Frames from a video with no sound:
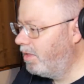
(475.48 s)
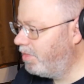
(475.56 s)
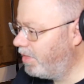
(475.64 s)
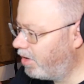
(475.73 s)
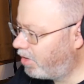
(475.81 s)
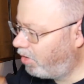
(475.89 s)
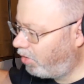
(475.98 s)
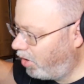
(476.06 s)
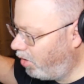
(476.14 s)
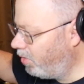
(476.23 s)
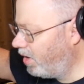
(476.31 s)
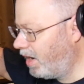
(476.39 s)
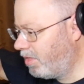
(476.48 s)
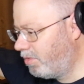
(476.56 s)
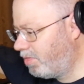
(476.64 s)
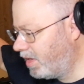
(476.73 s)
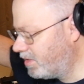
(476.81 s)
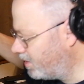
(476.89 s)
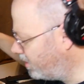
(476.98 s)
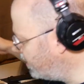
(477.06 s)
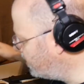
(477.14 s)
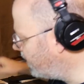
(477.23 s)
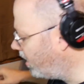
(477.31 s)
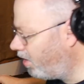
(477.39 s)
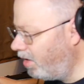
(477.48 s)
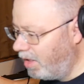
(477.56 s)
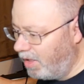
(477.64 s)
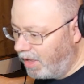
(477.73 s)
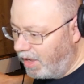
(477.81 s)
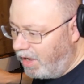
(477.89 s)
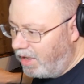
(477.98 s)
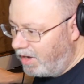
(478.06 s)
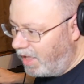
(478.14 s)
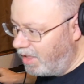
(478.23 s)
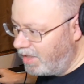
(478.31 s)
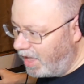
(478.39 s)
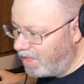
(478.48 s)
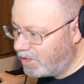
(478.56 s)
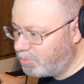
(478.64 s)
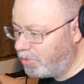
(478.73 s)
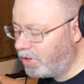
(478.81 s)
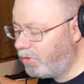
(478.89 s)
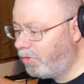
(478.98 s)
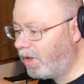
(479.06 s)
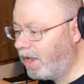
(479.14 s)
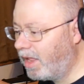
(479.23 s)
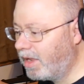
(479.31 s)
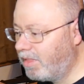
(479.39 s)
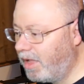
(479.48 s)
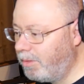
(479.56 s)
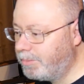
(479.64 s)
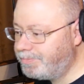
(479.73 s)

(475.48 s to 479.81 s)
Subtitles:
their cologne and other things that they sell. And yeah, that's pretty cool. I like that.